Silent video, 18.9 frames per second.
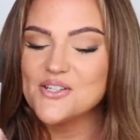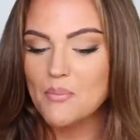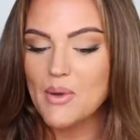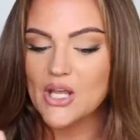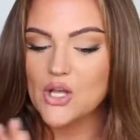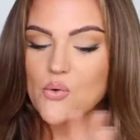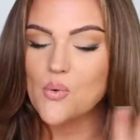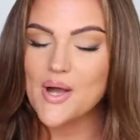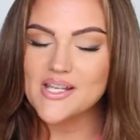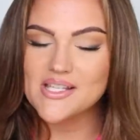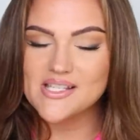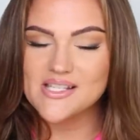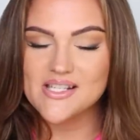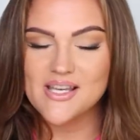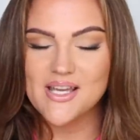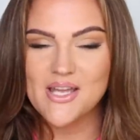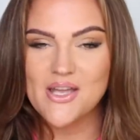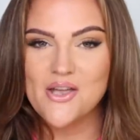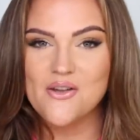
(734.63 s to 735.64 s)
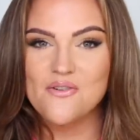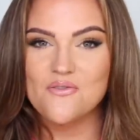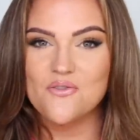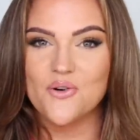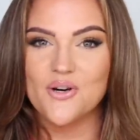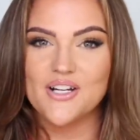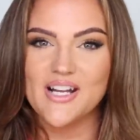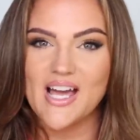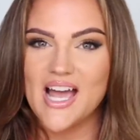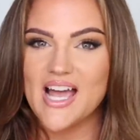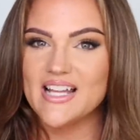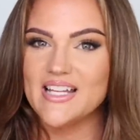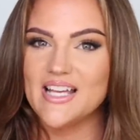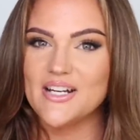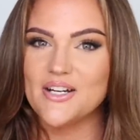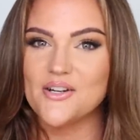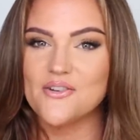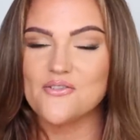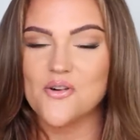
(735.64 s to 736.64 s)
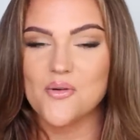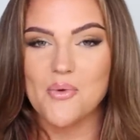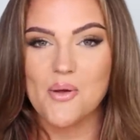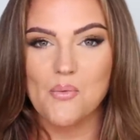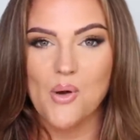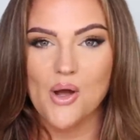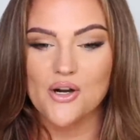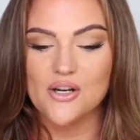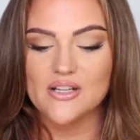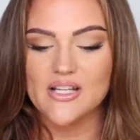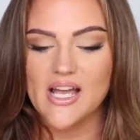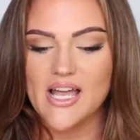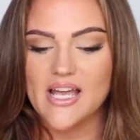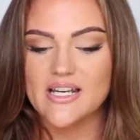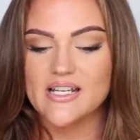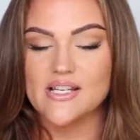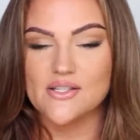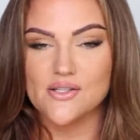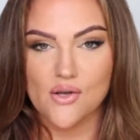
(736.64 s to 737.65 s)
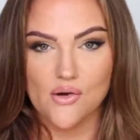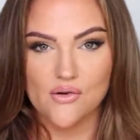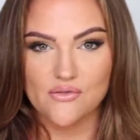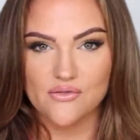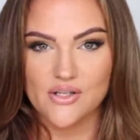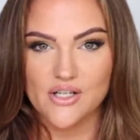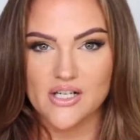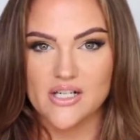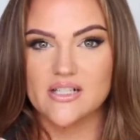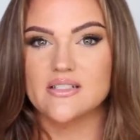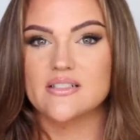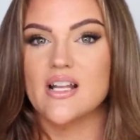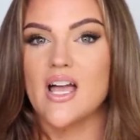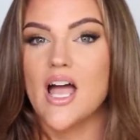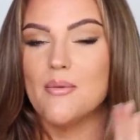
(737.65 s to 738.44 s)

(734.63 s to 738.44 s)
My quest for an eyeliner for my waterline is over.